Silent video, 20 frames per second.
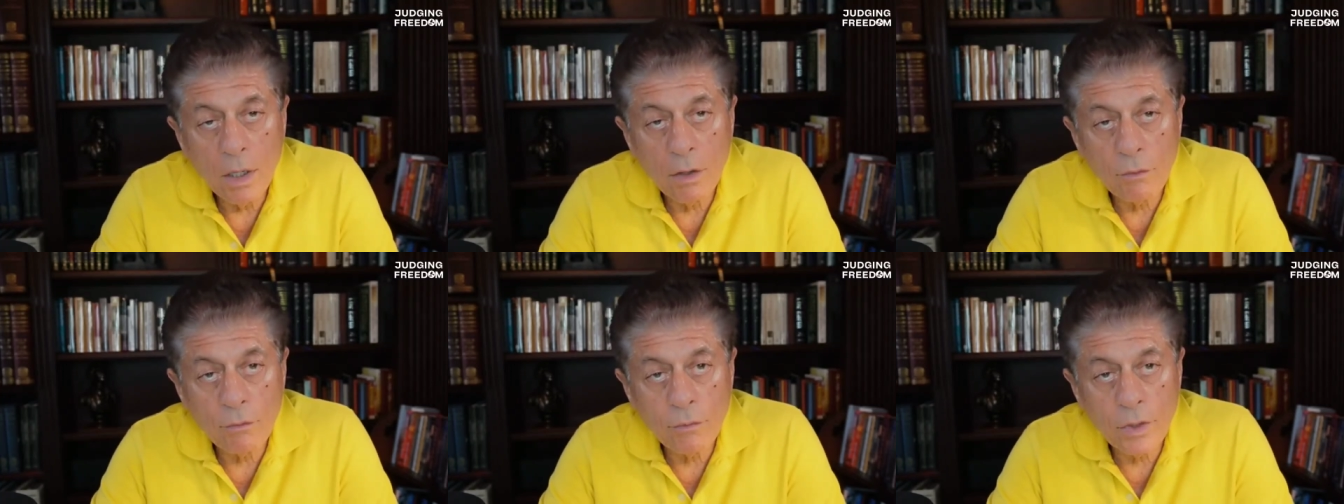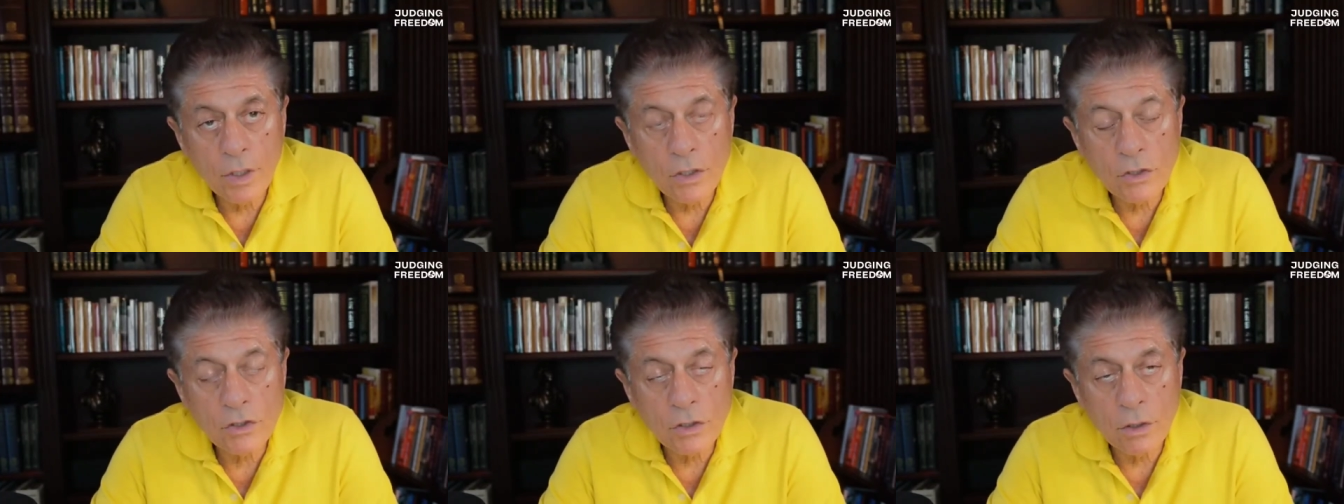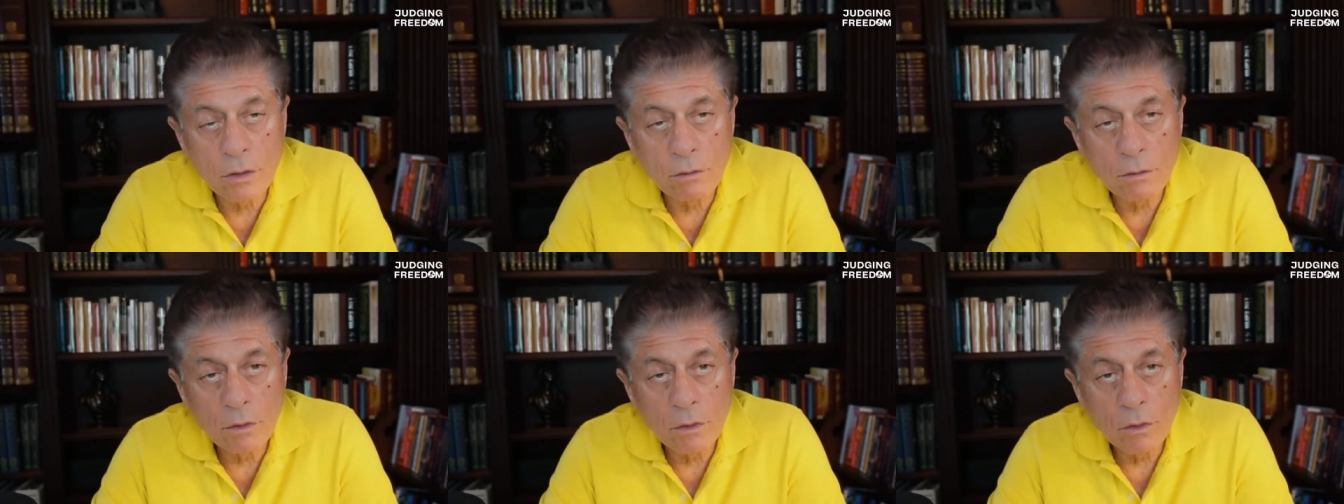
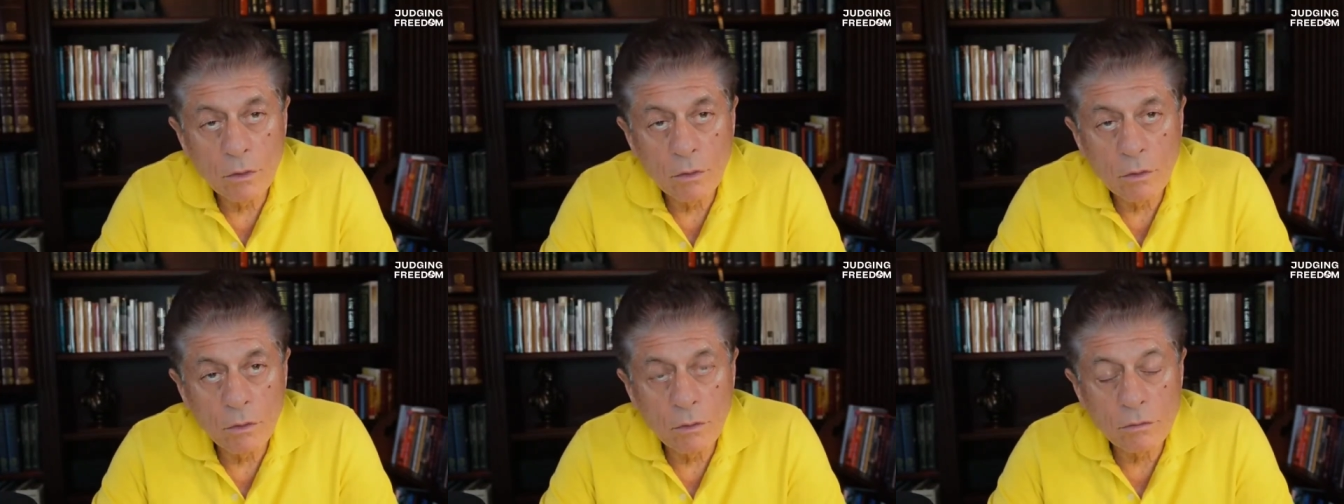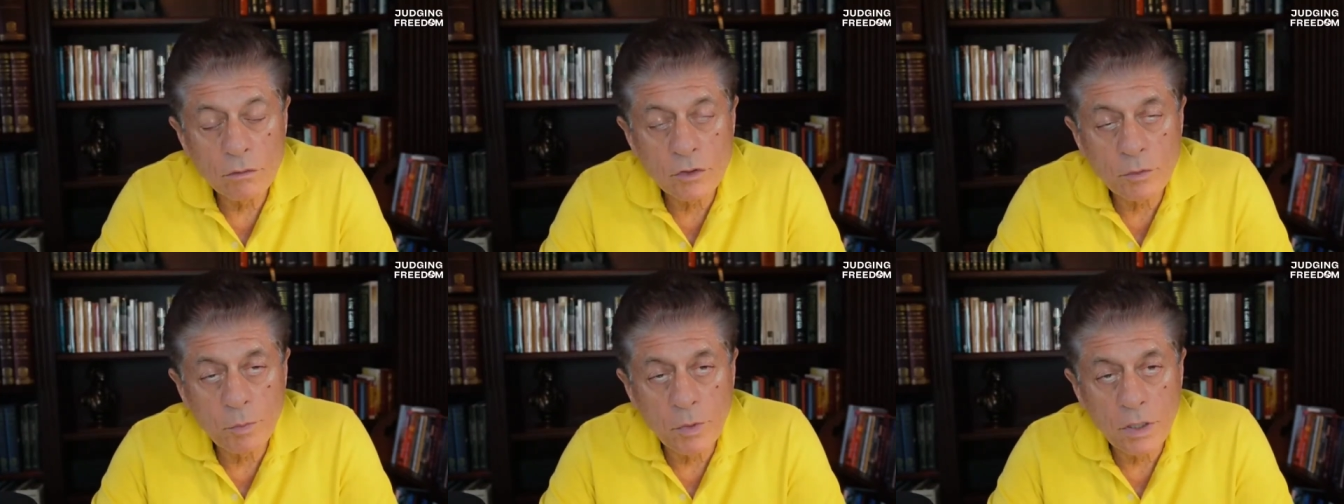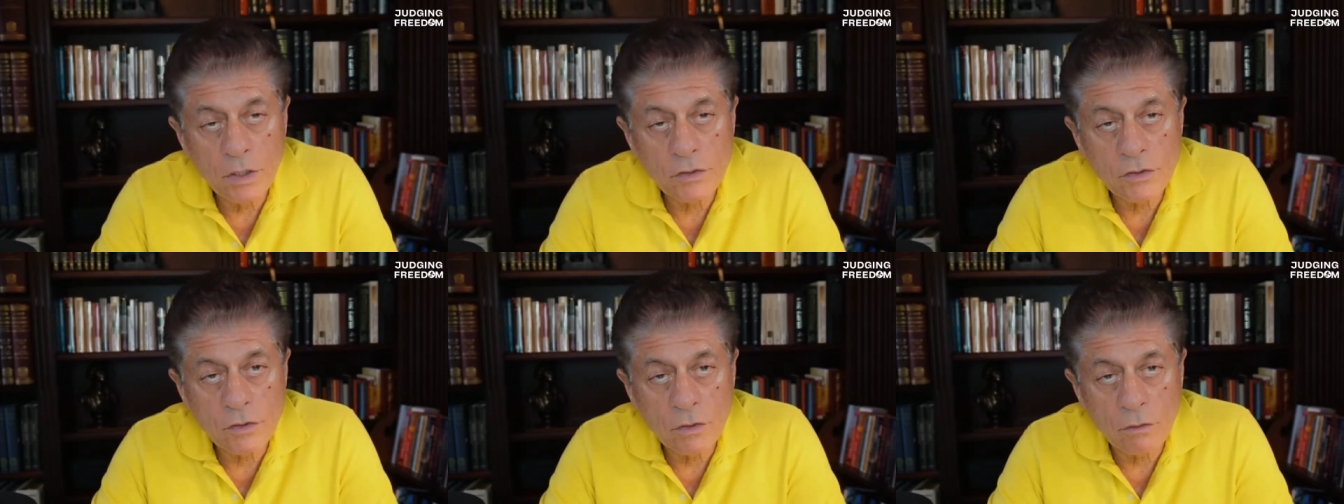region, who
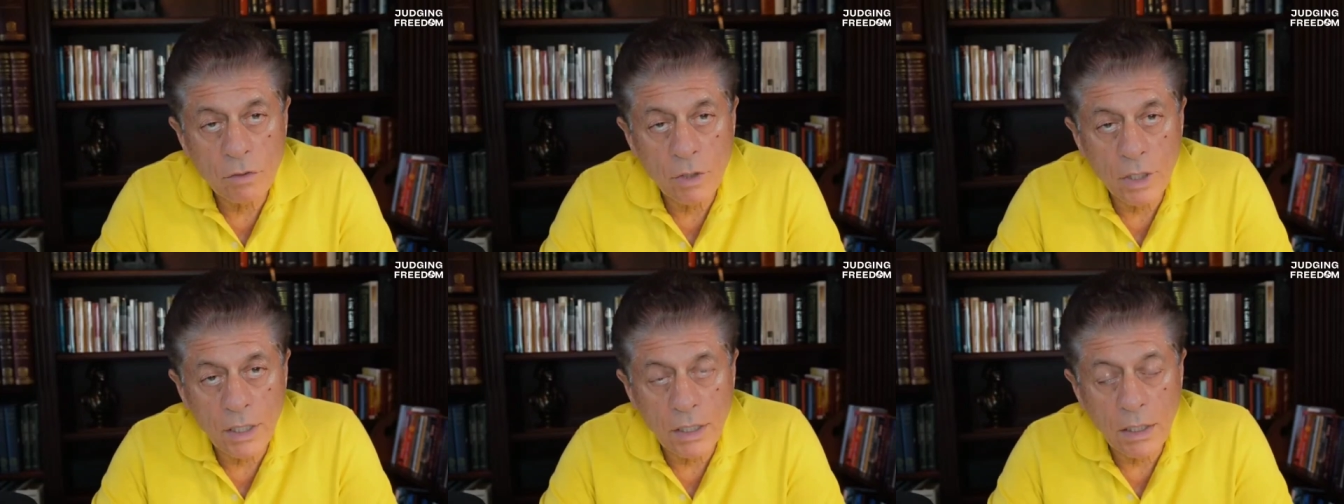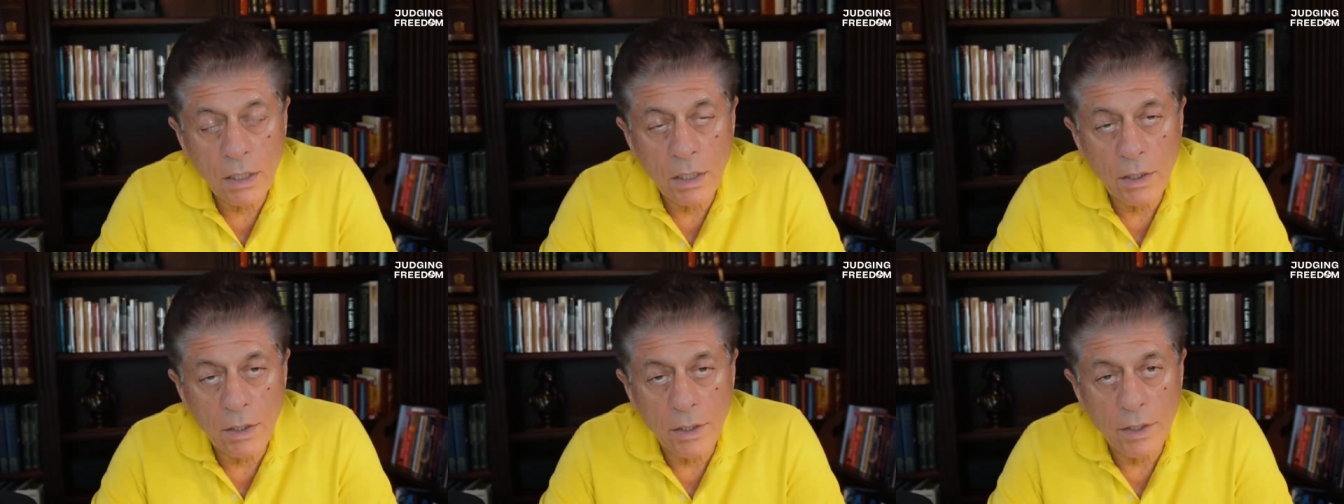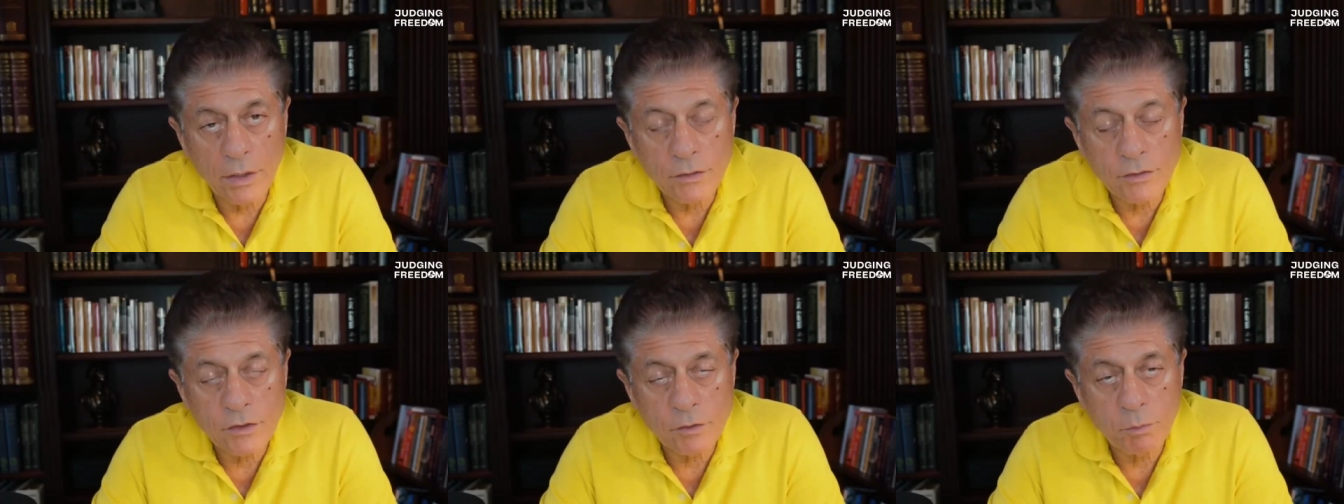speaks Ukrainian
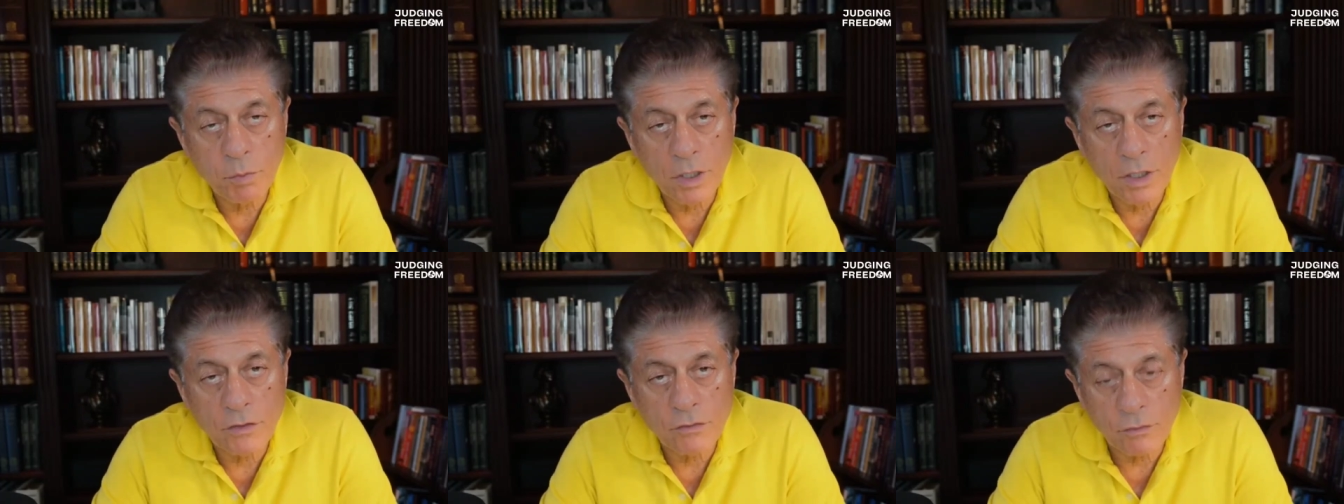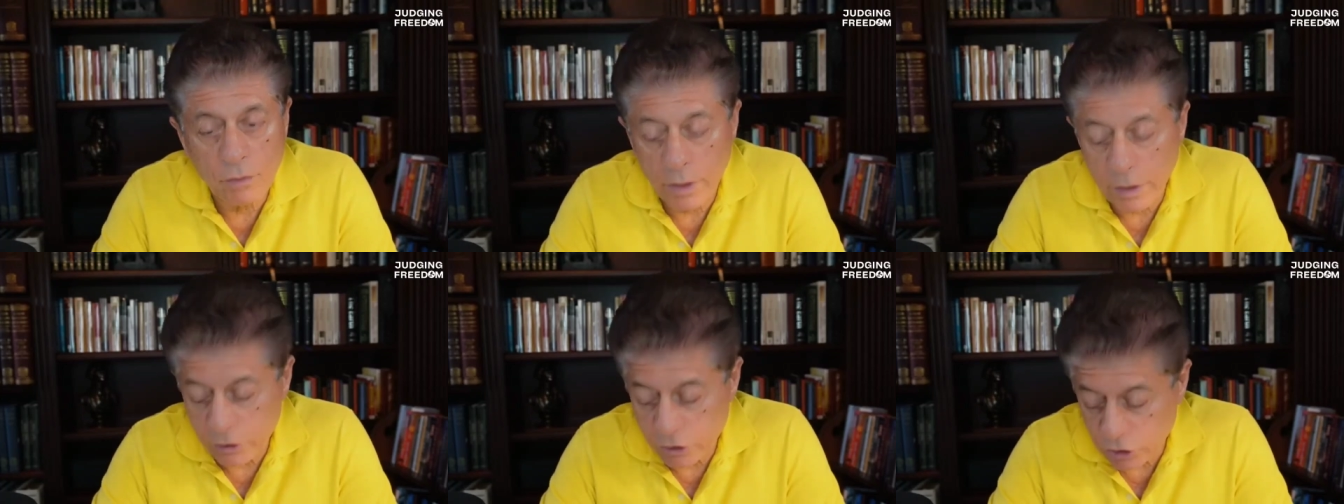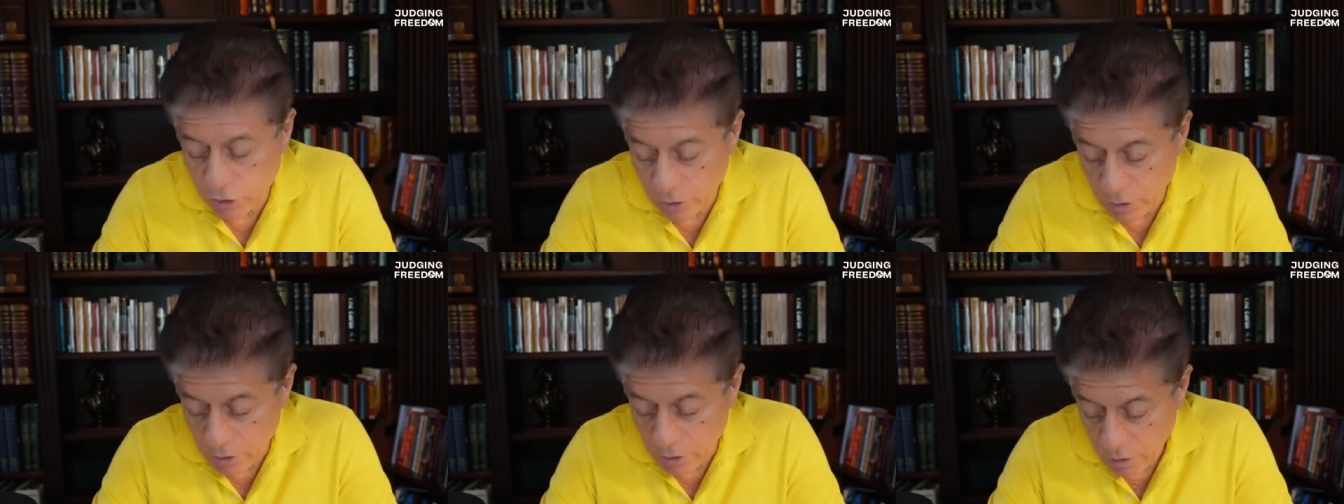and speaks
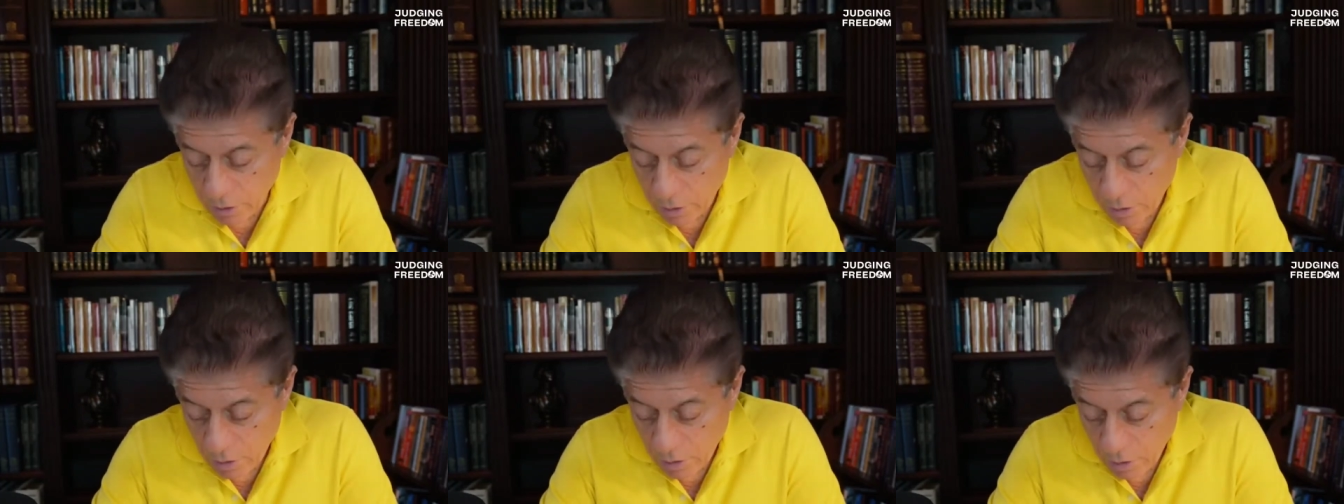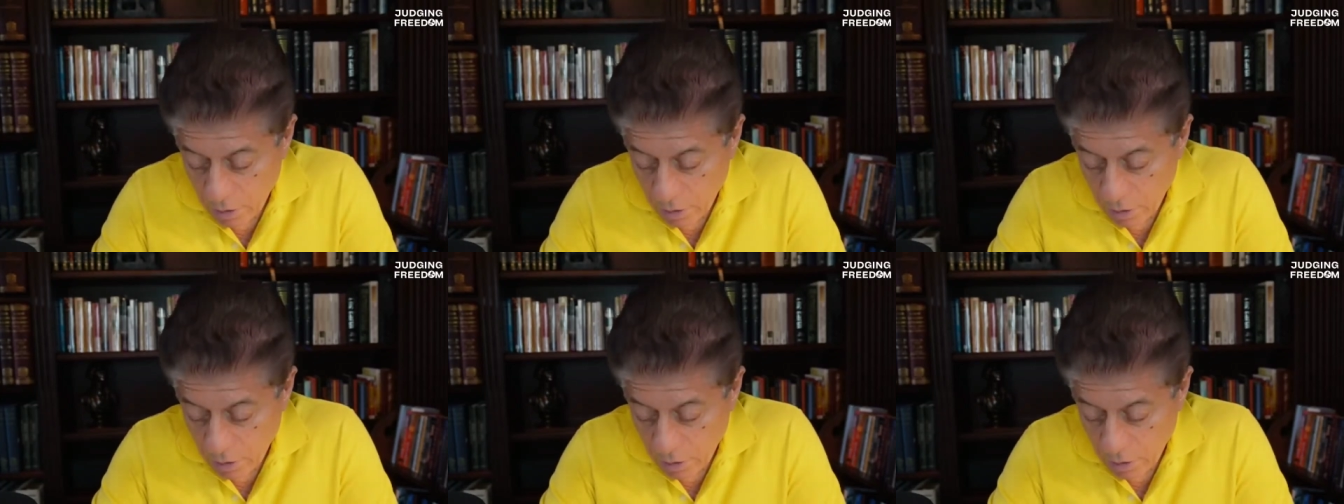Russian